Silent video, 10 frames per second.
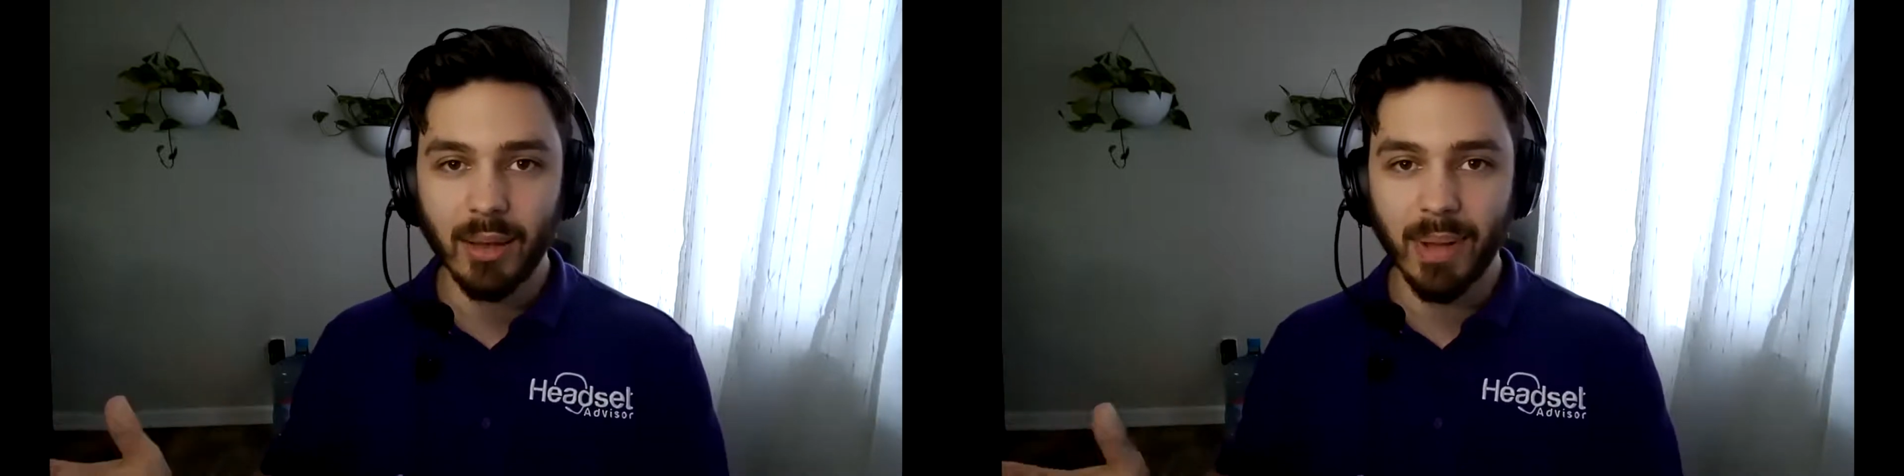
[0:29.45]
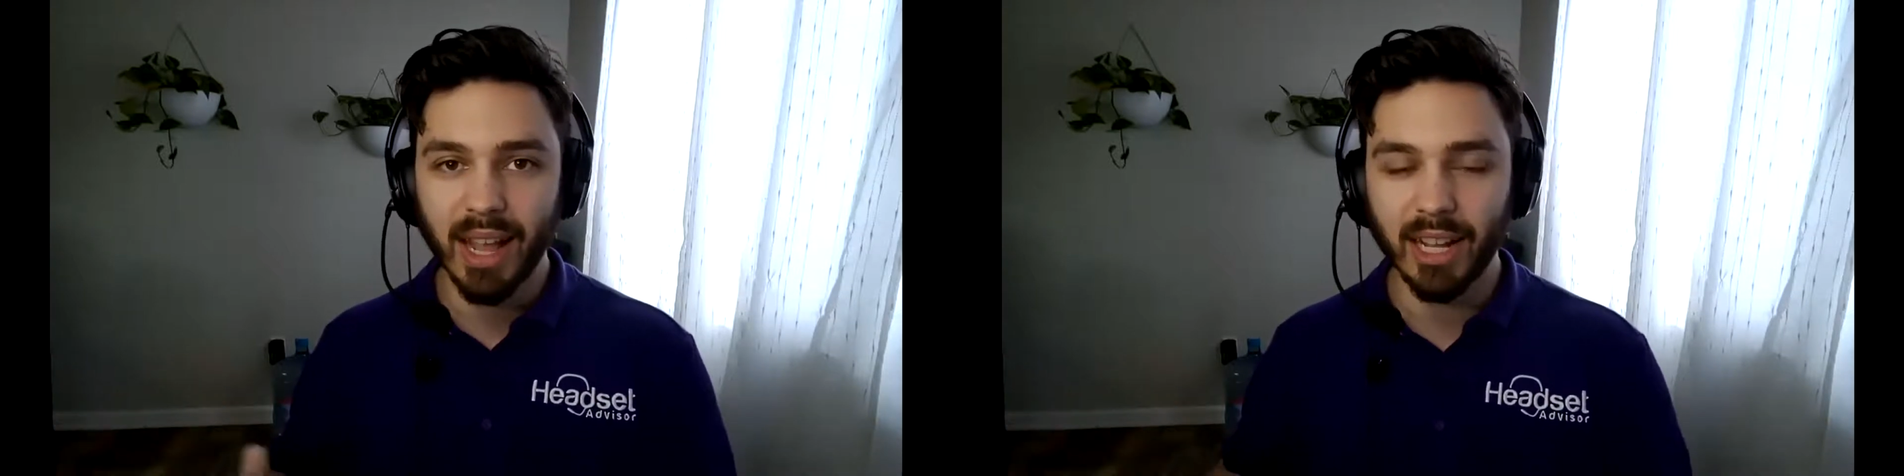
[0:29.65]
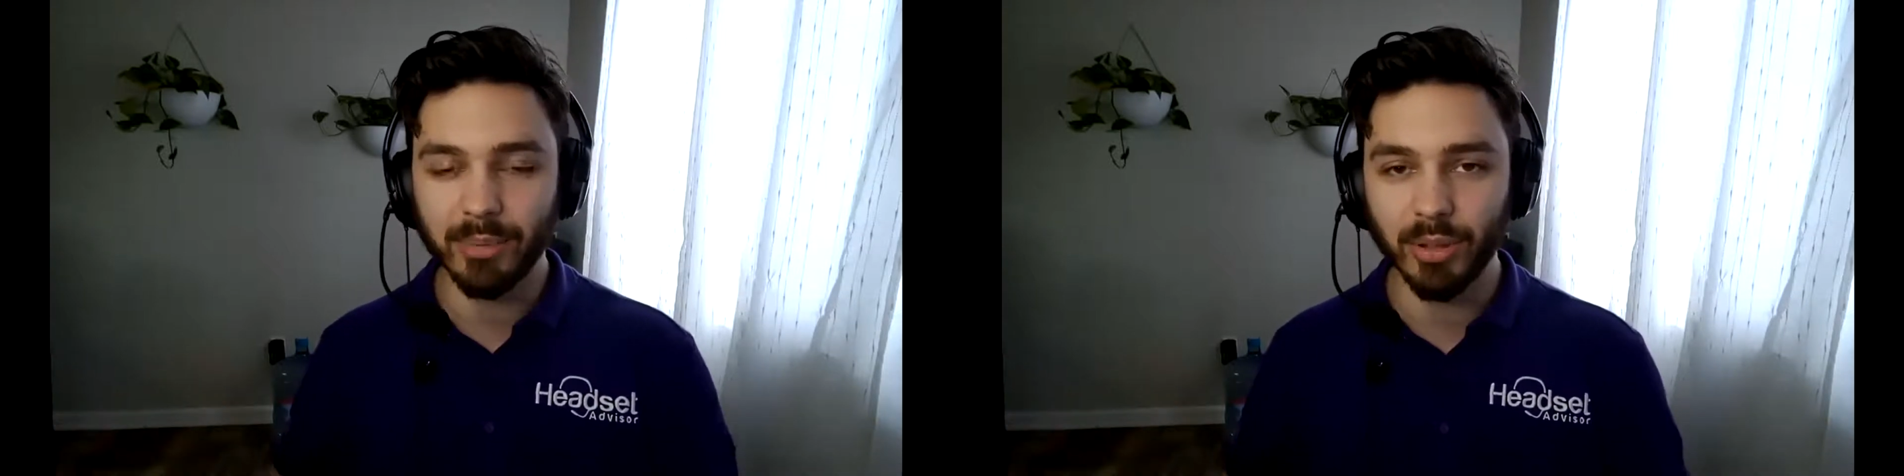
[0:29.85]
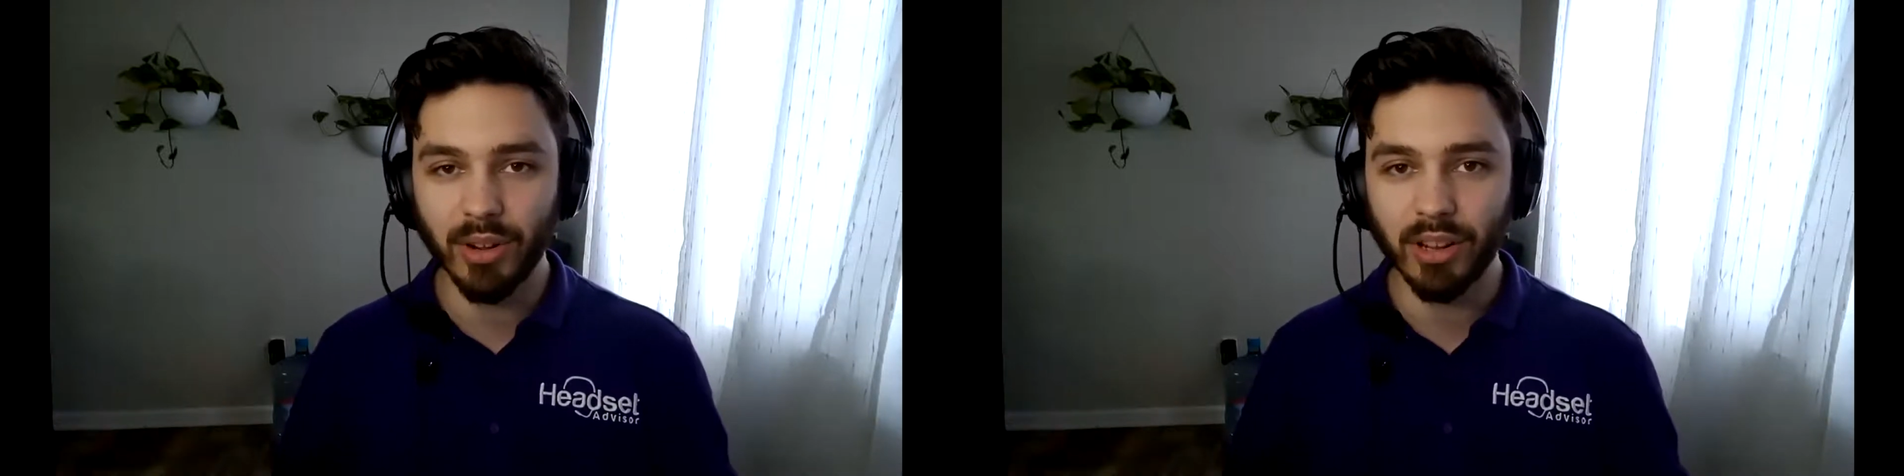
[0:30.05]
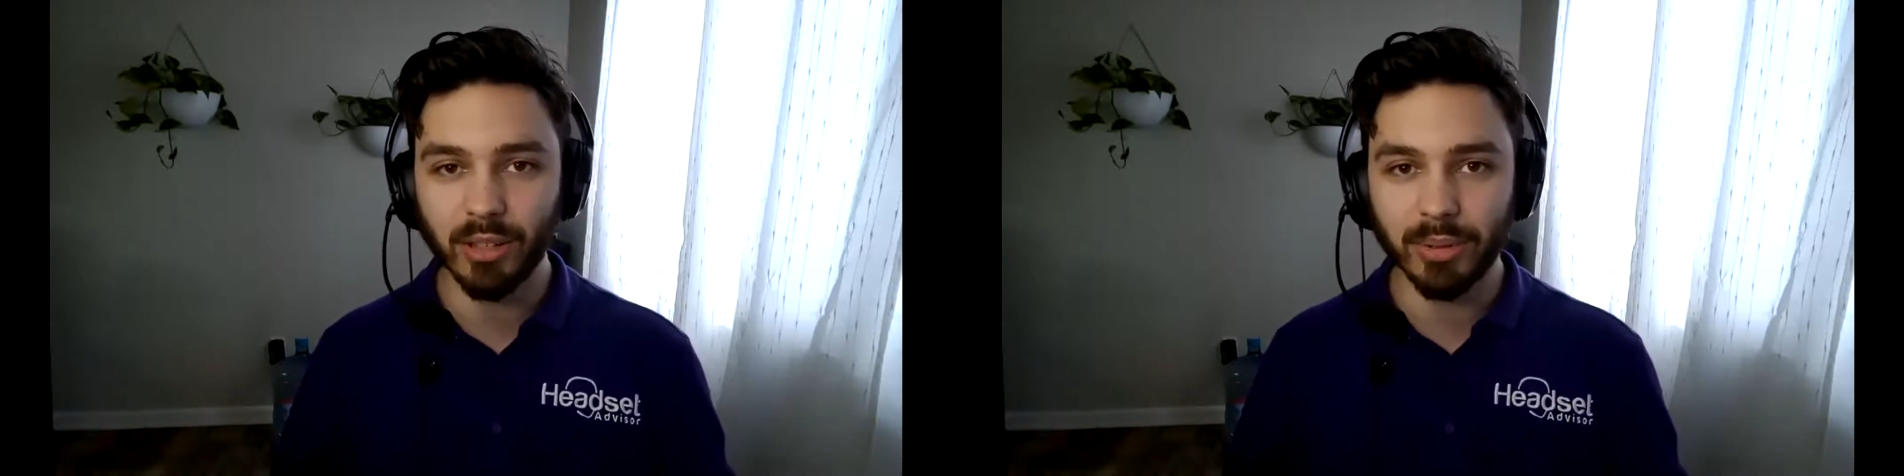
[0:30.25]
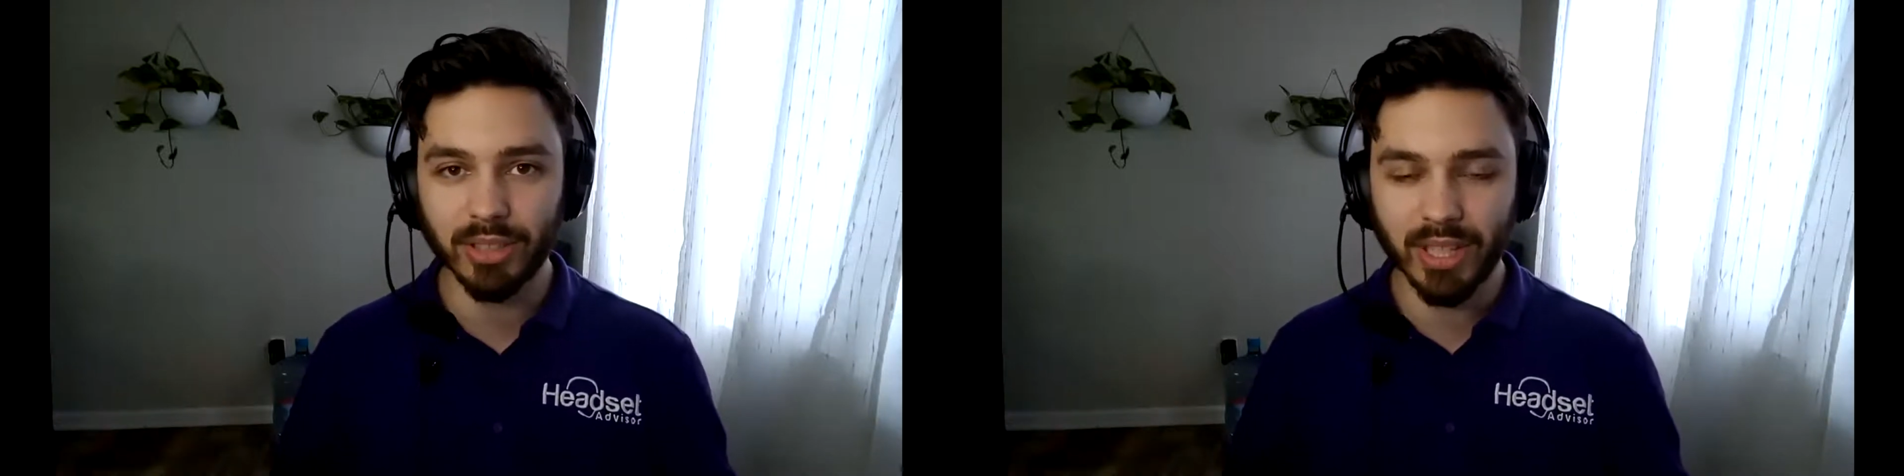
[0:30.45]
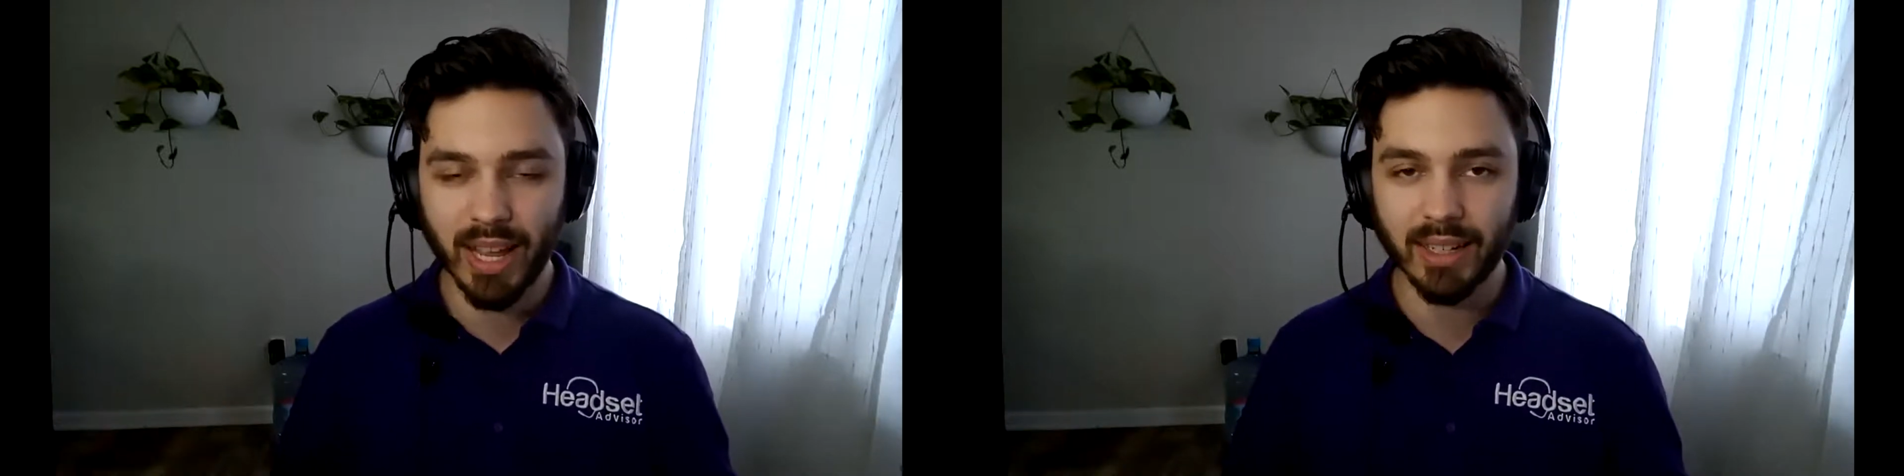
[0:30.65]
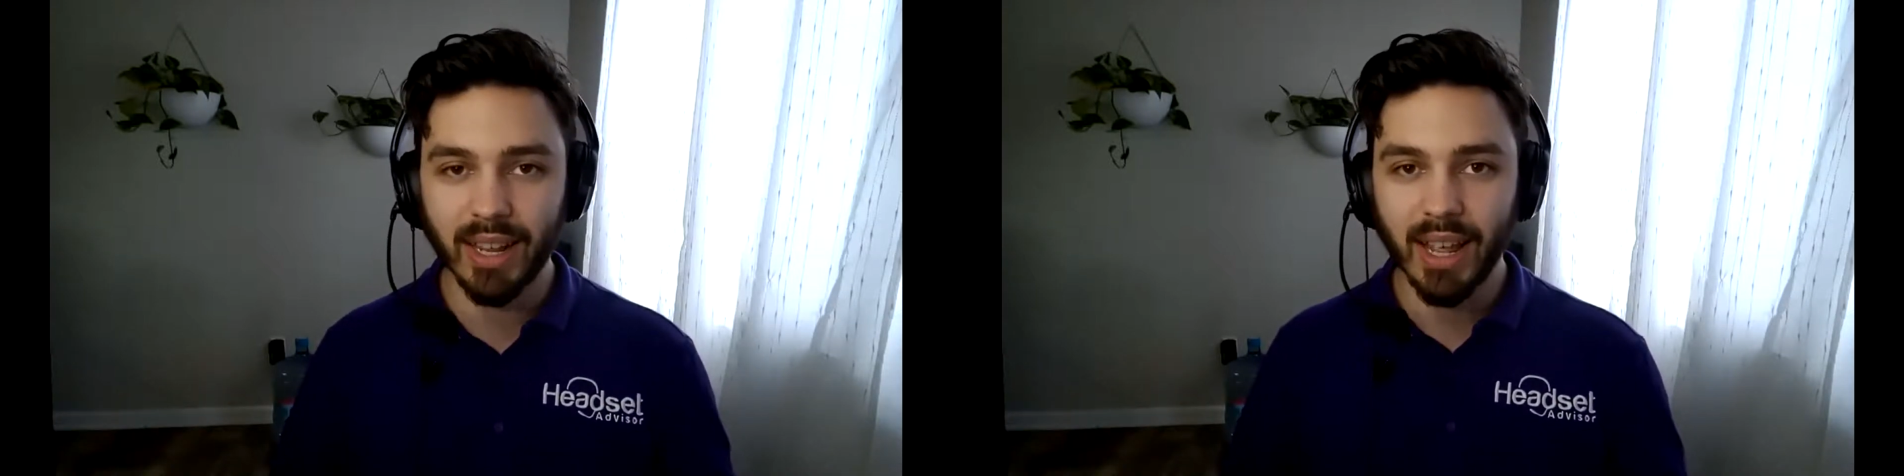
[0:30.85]
back up to
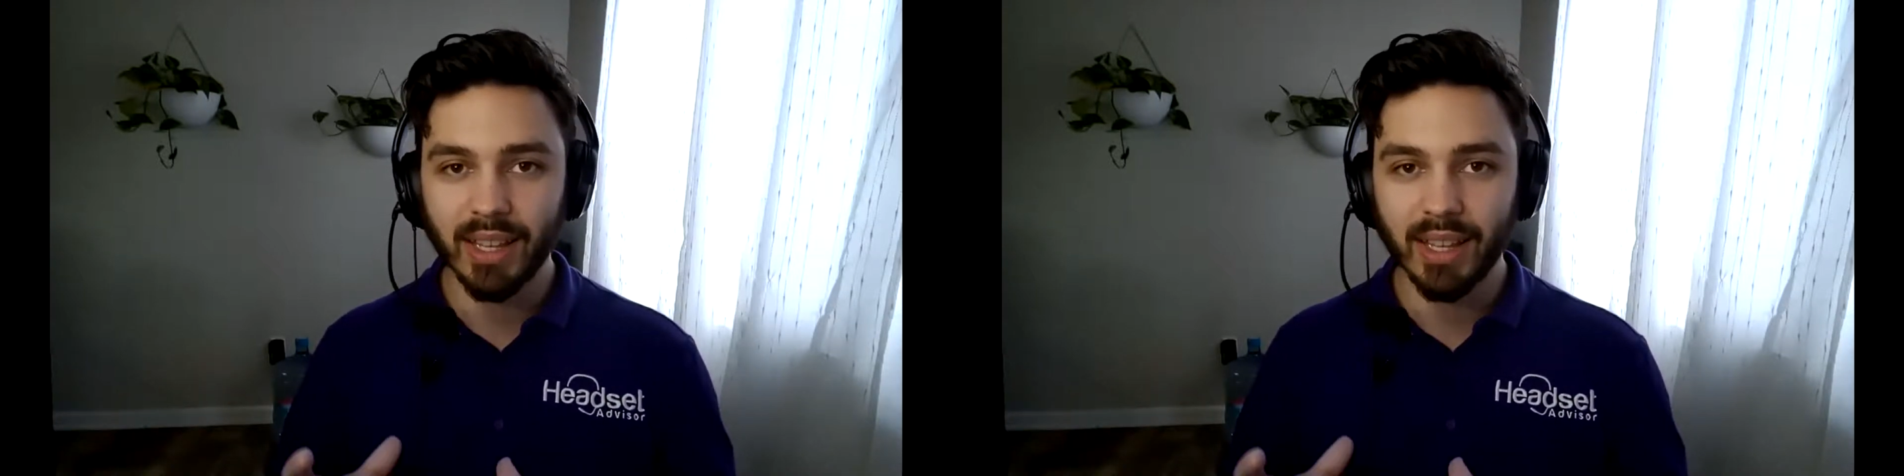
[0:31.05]
100%.